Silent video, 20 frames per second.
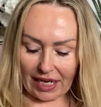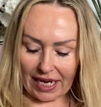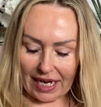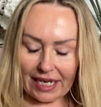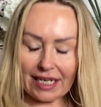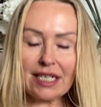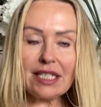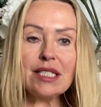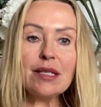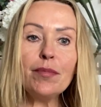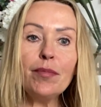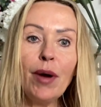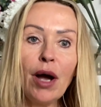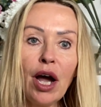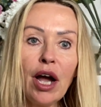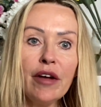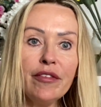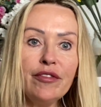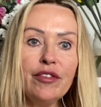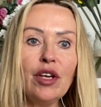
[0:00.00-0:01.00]
it's a
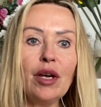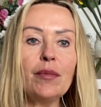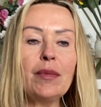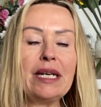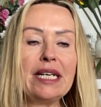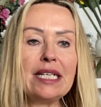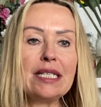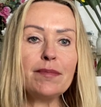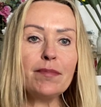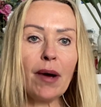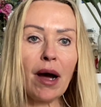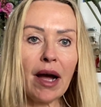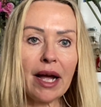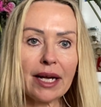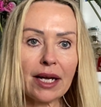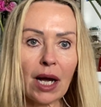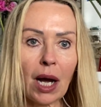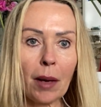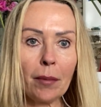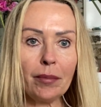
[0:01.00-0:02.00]
perfume, and it's by a
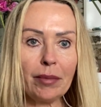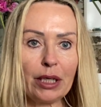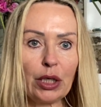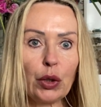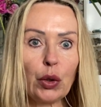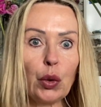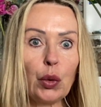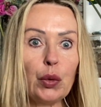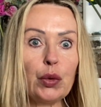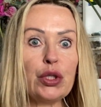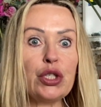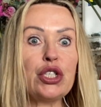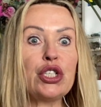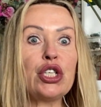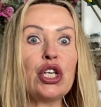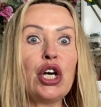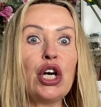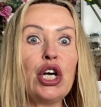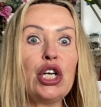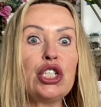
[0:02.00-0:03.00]
company called
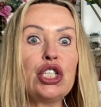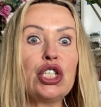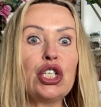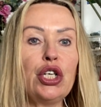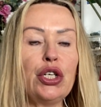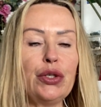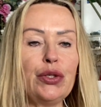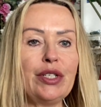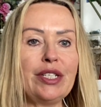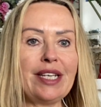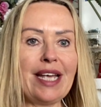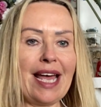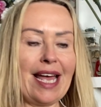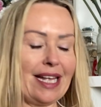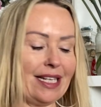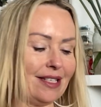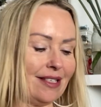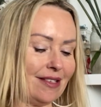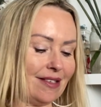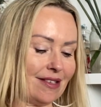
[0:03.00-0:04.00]
Seage
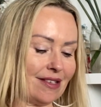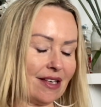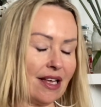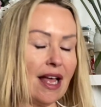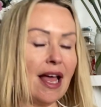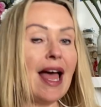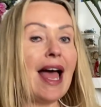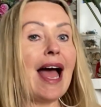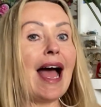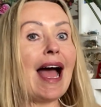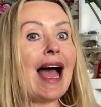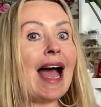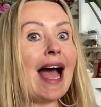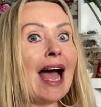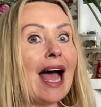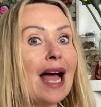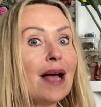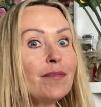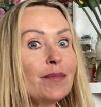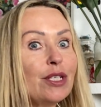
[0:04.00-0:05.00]
Lutens.
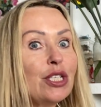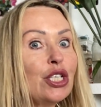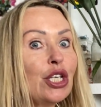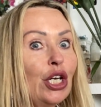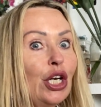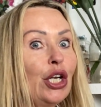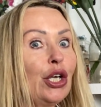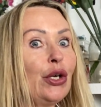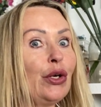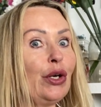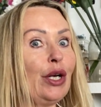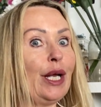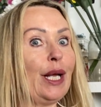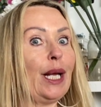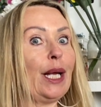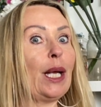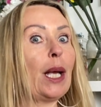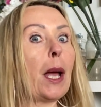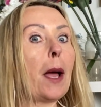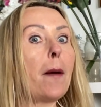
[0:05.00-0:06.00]

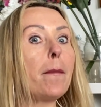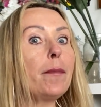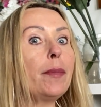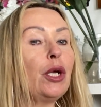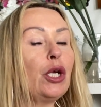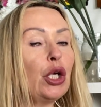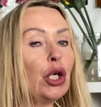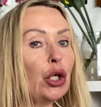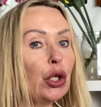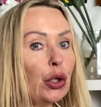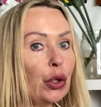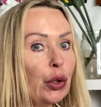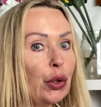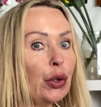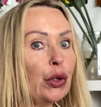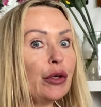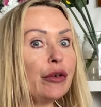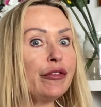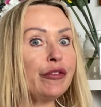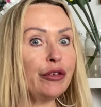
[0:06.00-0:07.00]
Absolutely
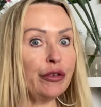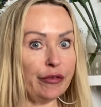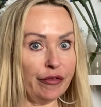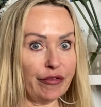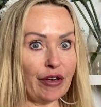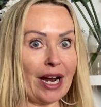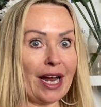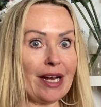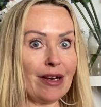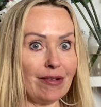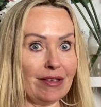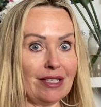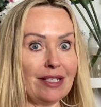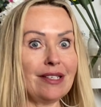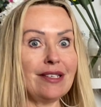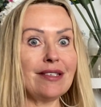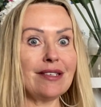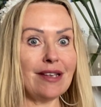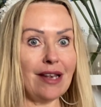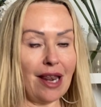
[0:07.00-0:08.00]
beautiful
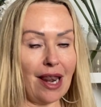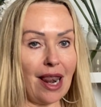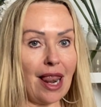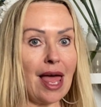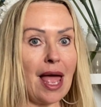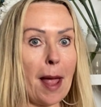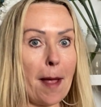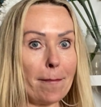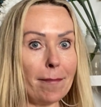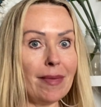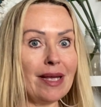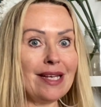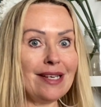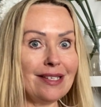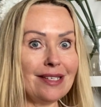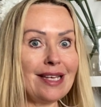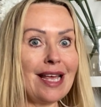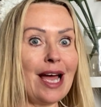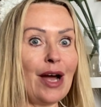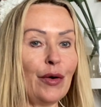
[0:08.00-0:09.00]
fragrances, let me
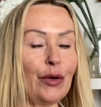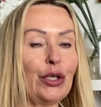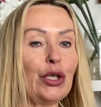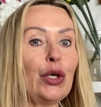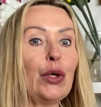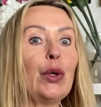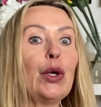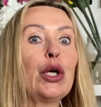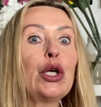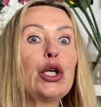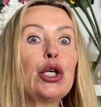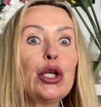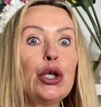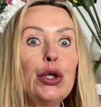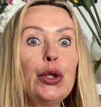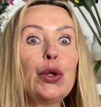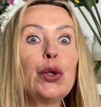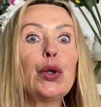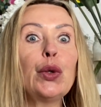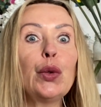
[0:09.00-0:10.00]
tell you.
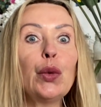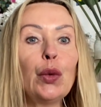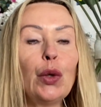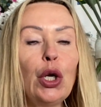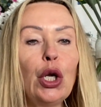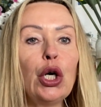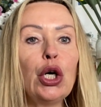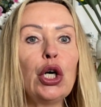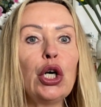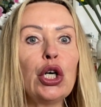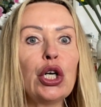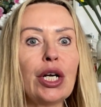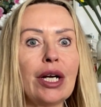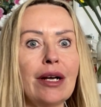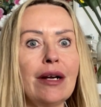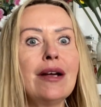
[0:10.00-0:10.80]
Google, look,